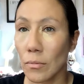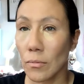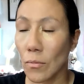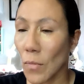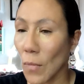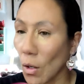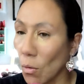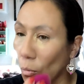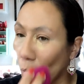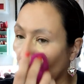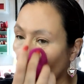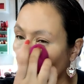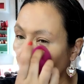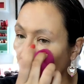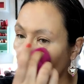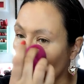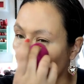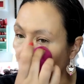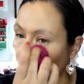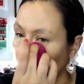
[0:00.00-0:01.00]
What are we
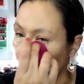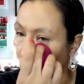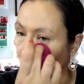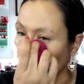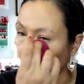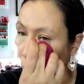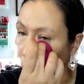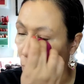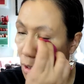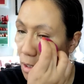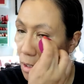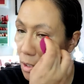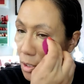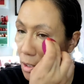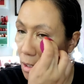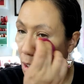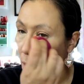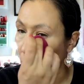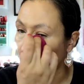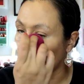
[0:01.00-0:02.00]
seeing? Are we
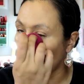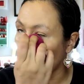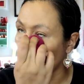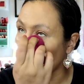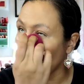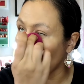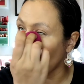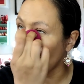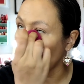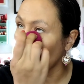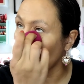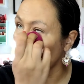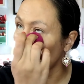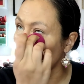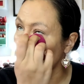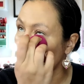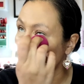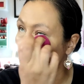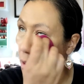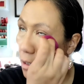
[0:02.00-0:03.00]

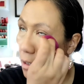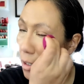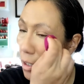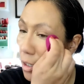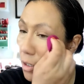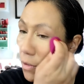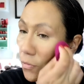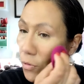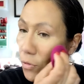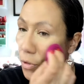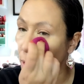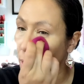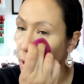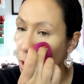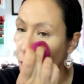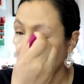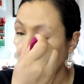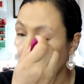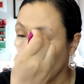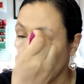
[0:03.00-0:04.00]
seeing
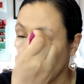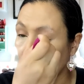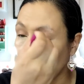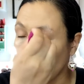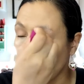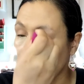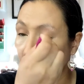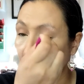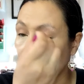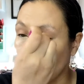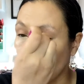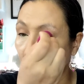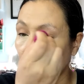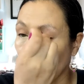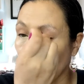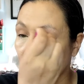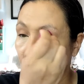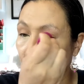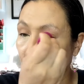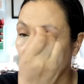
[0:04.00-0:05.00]
coverage? We see the dark
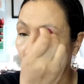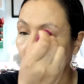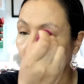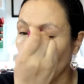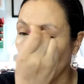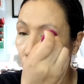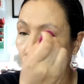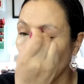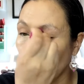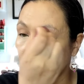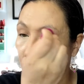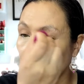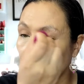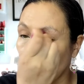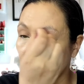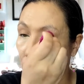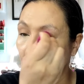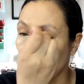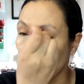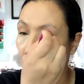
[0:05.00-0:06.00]
circles
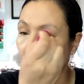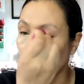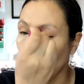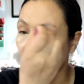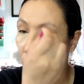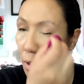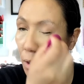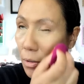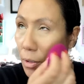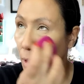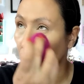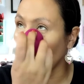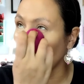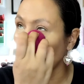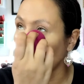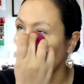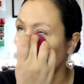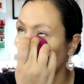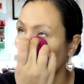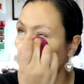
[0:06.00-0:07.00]
disappearing.
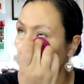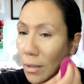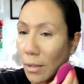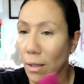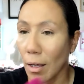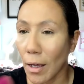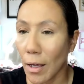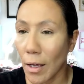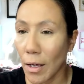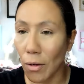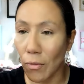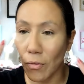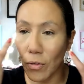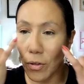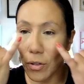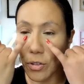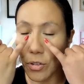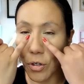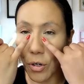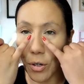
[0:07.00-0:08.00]
I have
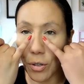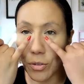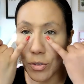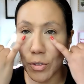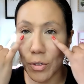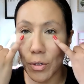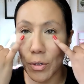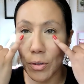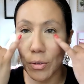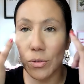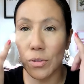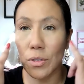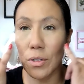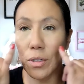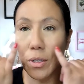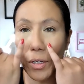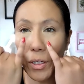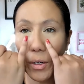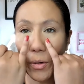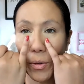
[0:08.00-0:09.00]
dark circles in
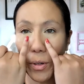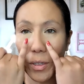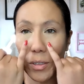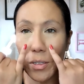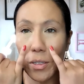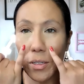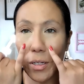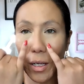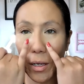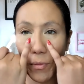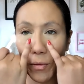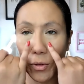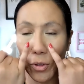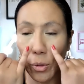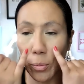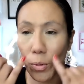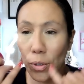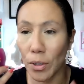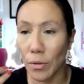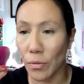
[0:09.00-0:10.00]
here and I tend to have a little
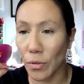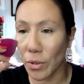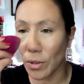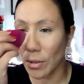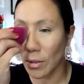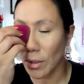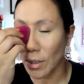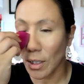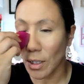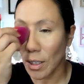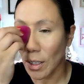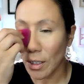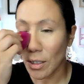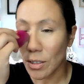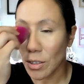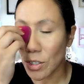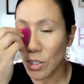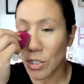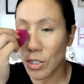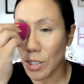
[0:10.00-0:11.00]
bit of a
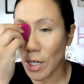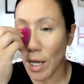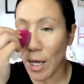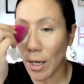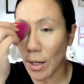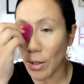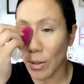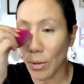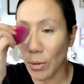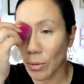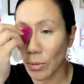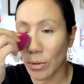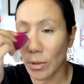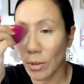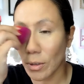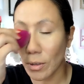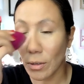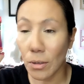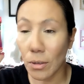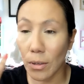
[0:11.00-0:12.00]
shadow
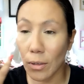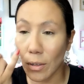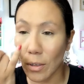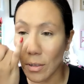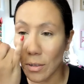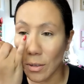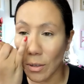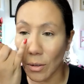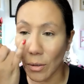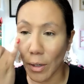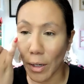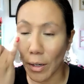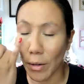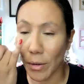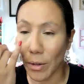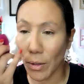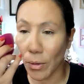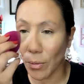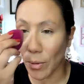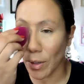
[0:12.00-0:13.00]
in this little
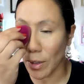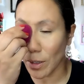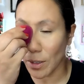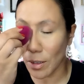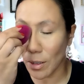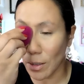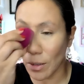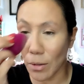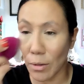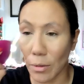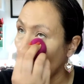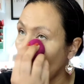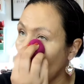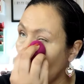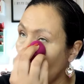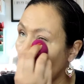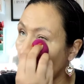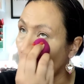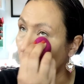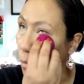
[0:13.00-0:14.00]
area right here. All
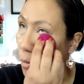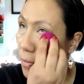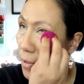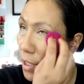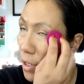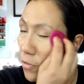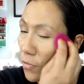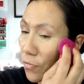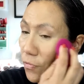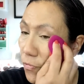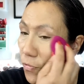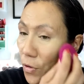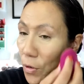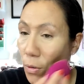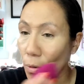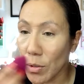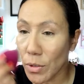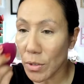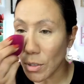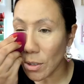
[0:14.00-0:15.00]
right, with that
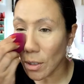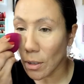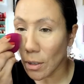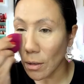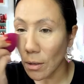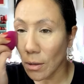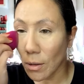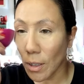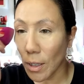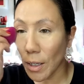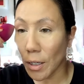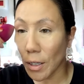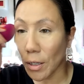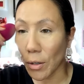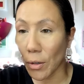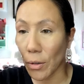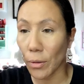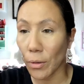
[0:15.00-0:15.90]
first layer,